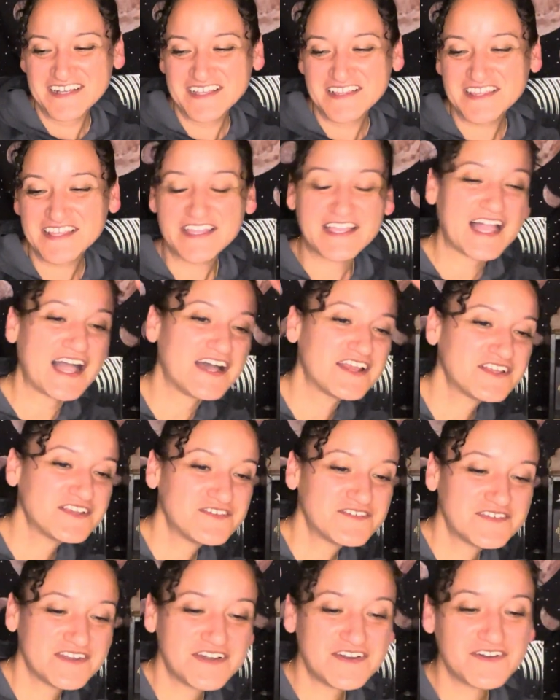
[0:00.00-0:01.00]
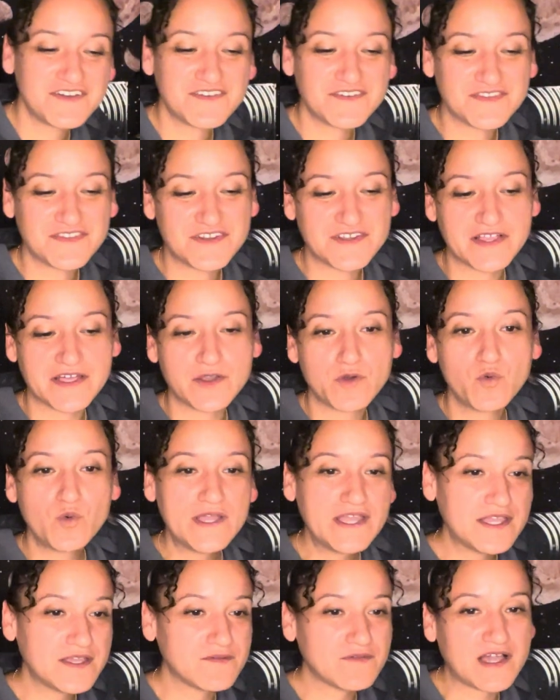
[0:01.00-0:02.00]
Like, how do you know? They're like,
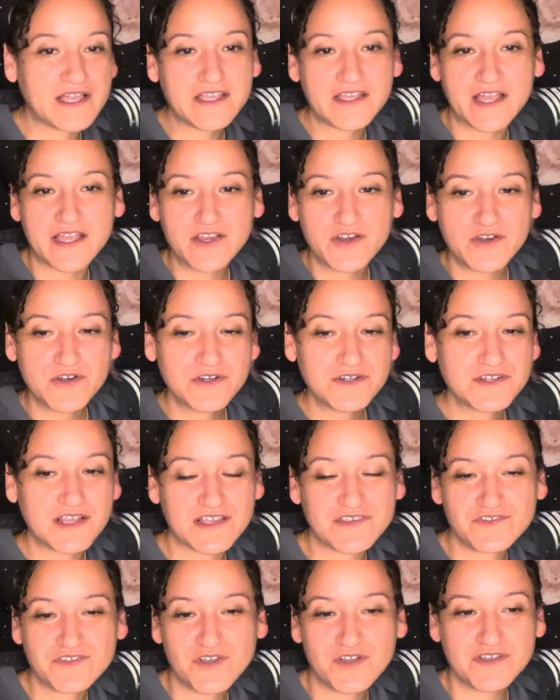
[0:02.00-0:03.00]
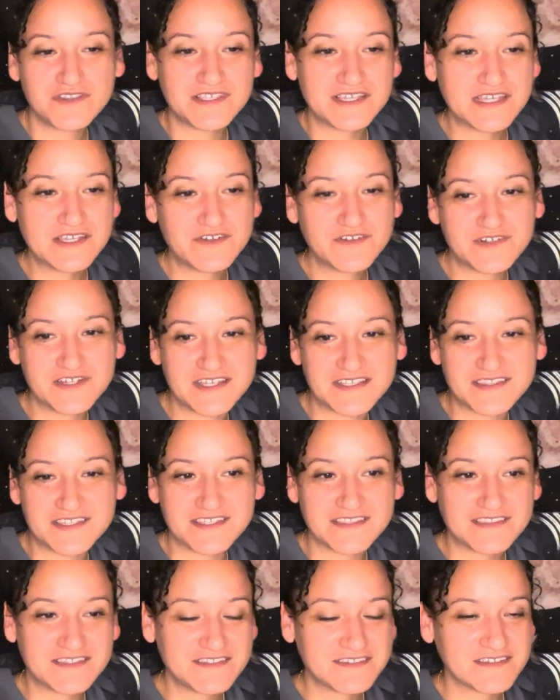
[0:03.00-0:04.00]
wait, I heard, I saw on the internet
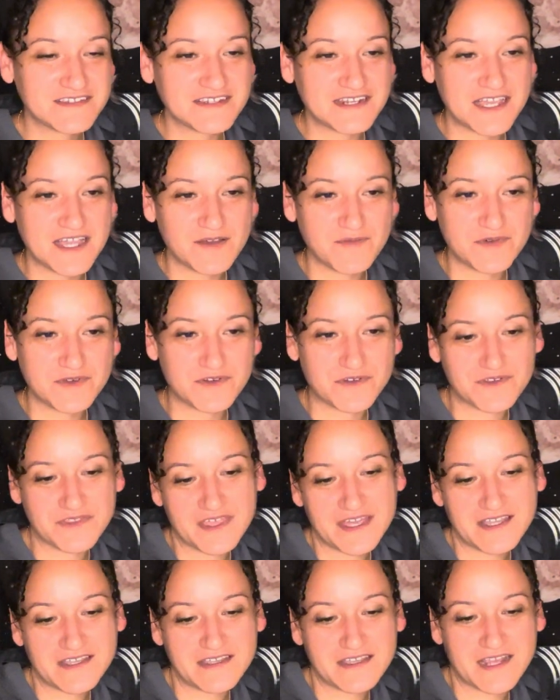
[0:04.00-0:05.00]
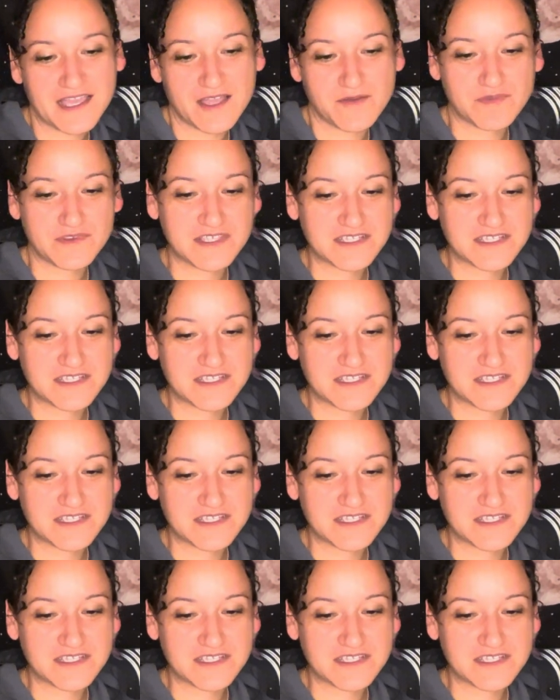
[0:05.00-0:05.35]
that this could happen or that could happen.